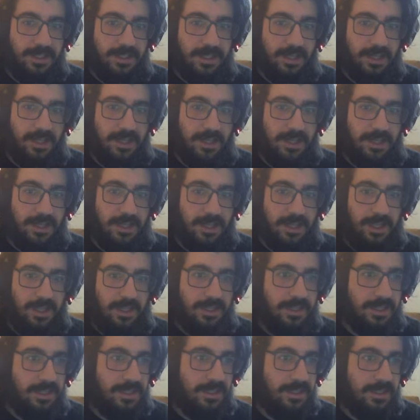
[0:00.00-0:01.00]
Uh,
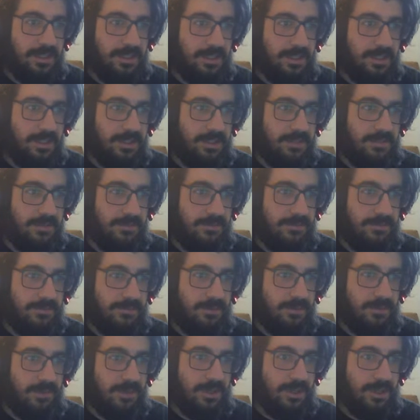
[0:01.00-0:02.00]

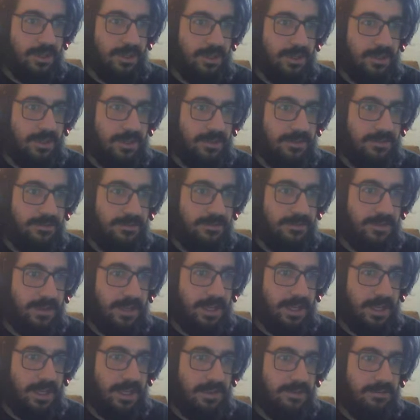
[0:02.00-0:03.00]
four,
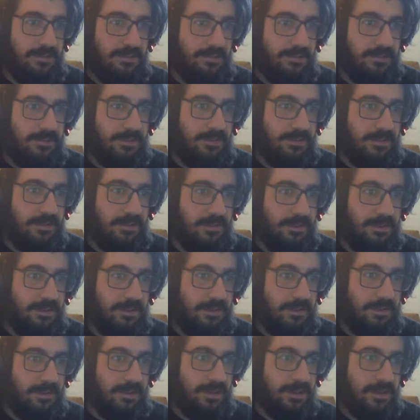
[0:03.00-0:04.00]
five.
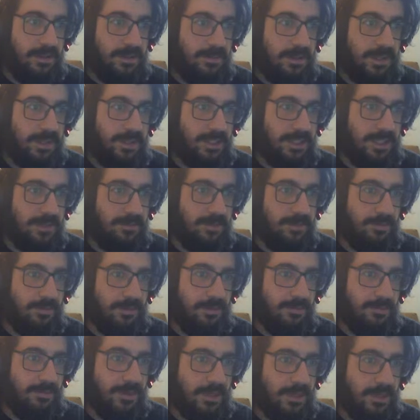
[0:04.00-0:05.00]
Come on, just get one
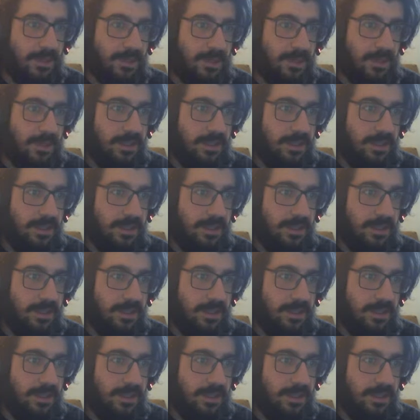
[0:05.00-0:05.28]
more, fucker.